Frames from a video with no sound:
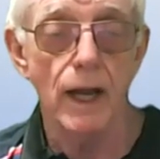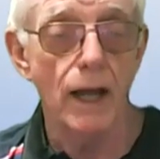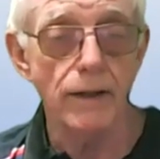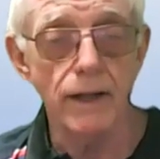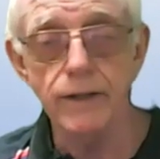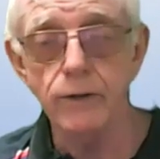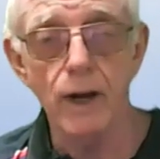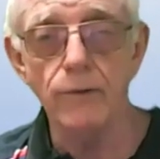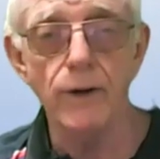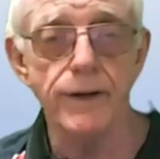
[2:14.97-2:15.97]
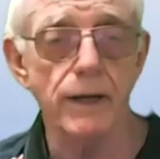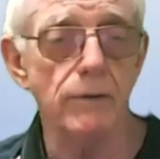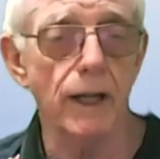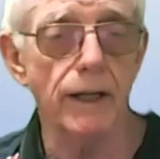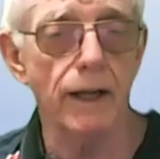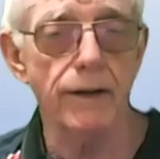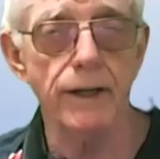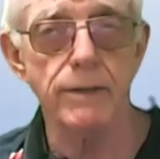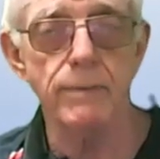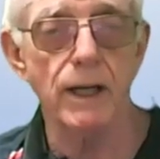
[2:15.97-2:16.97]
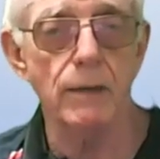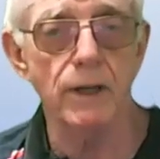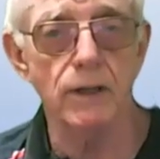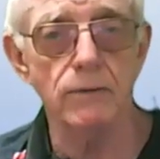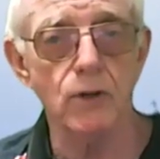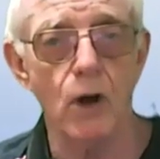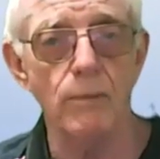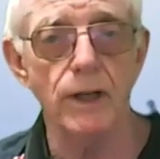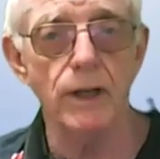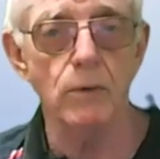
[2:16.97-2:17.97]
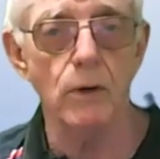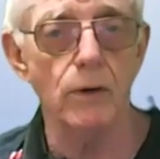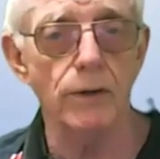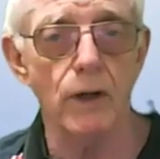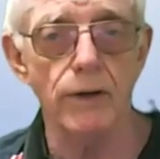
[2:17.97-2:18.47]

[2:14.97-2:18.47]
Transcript: and they do everything like I think is becoming common in the world now.